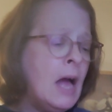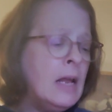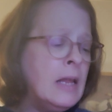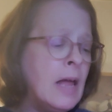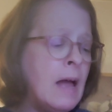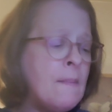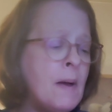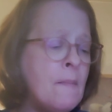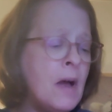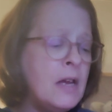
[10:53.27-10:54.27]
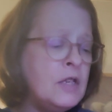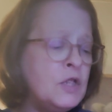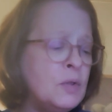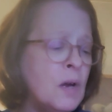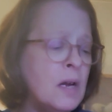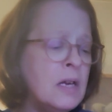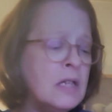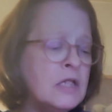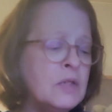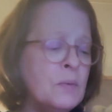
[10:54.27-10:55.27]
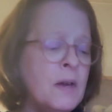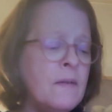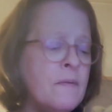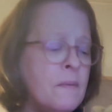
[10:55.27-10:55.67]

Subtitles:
climb up my trunk and swing